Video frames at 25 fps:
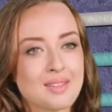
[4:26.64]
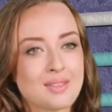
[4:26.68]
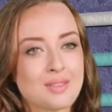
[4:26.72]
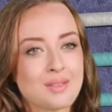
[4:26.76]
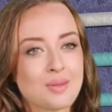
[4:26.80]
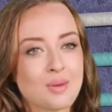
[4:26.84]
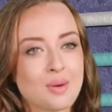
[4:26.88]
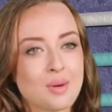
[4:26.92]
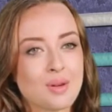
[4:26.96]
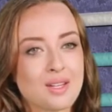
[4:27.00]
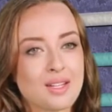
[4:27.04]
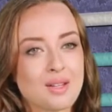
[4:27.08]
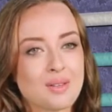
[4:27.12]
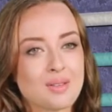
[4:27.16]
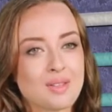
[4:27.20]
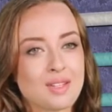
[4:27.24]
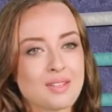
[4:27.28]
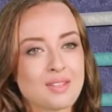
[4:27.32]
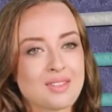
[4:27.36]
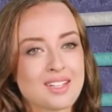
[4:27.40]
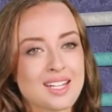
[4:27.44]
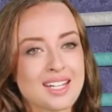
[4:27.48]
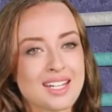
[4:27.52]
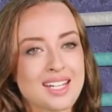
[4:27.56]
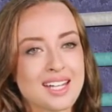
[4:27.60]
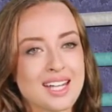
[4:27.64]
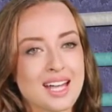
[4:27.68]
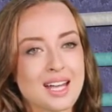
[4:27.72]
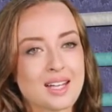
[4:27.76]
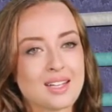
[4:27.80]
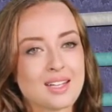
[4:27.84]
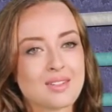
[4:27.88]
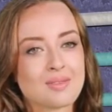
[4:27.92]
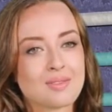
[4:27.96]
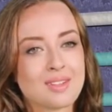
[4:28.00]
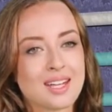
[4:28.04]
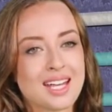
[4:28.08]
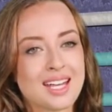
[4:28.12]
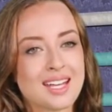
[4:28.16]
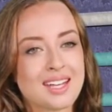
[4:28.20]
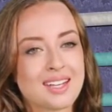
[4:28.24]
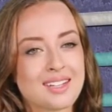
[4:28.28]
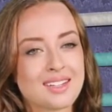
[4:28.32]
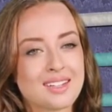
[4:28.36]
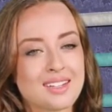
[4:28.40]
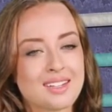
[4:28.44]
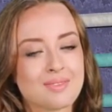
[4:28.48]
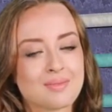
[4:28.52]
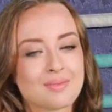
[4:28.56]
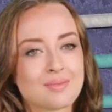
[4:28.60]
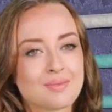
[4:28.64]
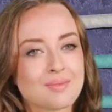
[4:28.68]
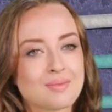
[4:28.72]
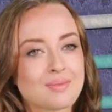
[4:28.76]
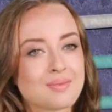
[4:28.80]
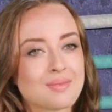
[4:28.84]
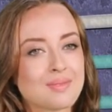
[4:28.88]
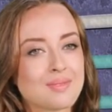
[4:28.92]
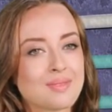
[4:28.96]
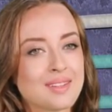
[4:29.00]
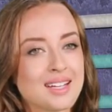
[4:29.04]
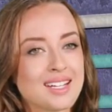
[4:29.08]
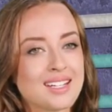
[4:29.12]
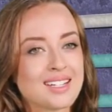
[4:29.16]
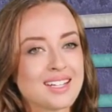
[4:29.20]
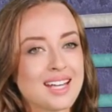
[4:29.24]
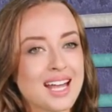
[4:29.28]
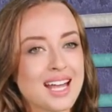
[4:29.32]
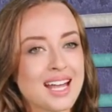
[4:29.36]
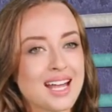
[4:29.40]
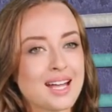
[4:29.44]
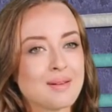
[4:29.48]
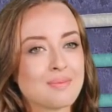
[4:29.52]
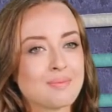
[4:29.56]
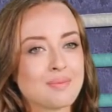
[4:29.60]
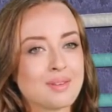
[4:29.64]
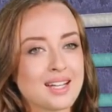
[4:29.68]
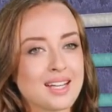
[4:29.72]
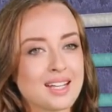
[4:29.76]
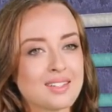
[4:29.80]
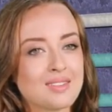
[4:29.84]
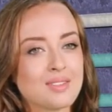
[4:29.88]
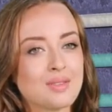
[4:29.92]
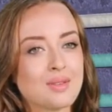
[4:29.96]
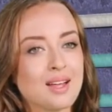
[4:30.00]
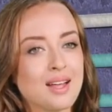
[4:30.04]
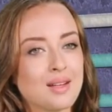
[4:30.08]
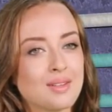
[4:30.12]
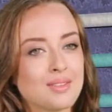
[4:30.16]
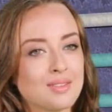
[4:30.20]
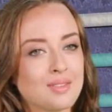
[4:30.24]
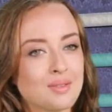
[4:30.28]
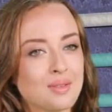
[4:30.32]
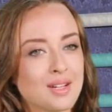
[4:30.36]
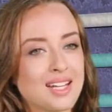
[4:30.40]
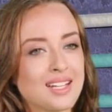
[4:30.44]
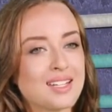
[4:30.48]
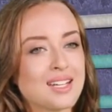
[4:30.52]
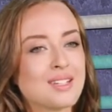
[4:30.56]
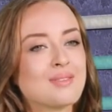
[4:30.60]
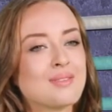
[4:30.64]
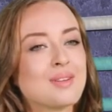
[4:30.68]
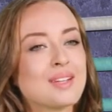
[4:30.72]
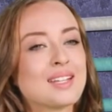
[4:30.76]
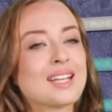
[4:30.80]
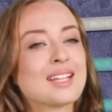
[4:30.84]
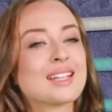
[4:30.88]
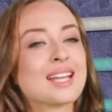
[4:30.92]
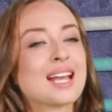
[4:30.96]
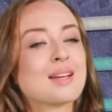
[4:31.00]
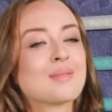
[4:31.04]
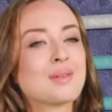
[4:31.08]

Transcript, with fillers: or you'll lose any hair you've gained. Is AMP 303 different in that